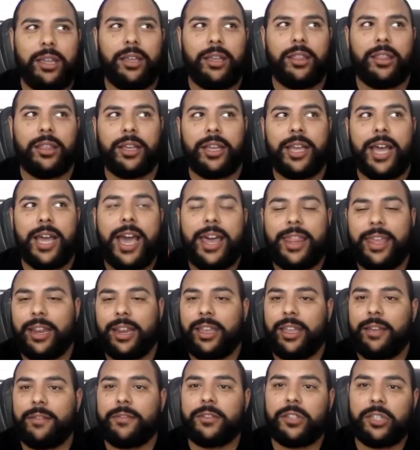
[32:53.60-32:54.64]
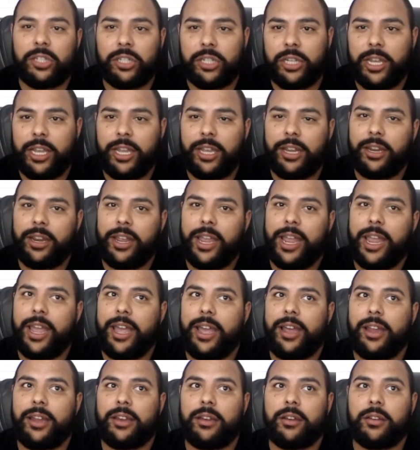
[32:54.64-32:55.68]
the guy that gives a shit
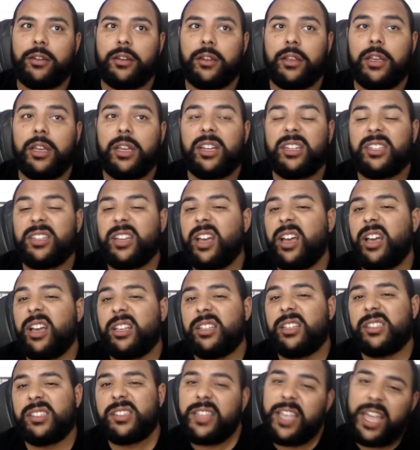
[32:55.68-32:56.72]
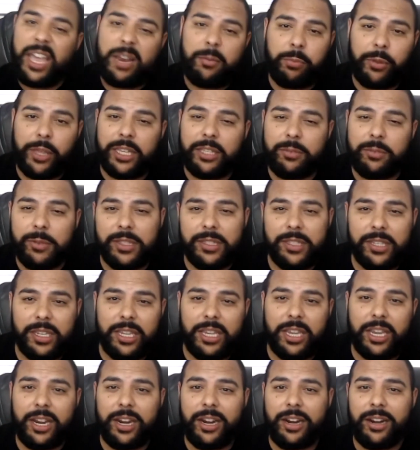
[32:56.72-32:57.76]
and does 10 placements a
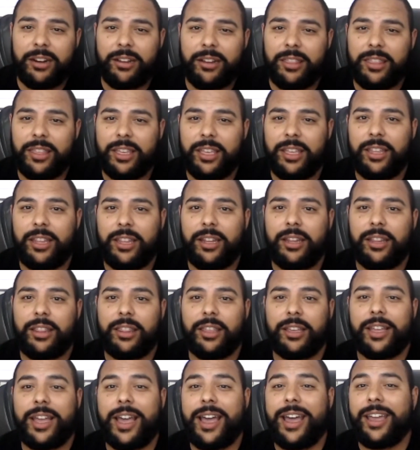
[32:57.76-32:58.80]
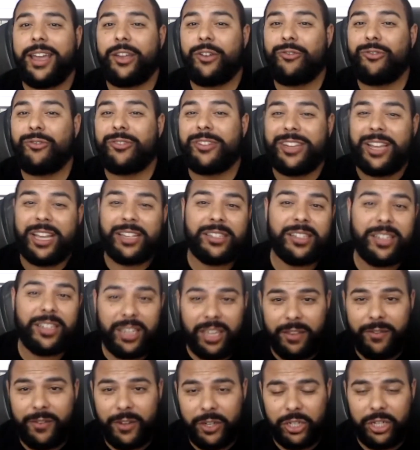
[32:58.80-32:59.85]
year than the guy who doesn't
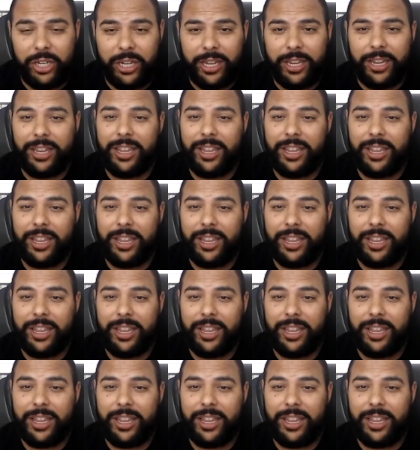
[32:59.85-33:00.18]
give a shit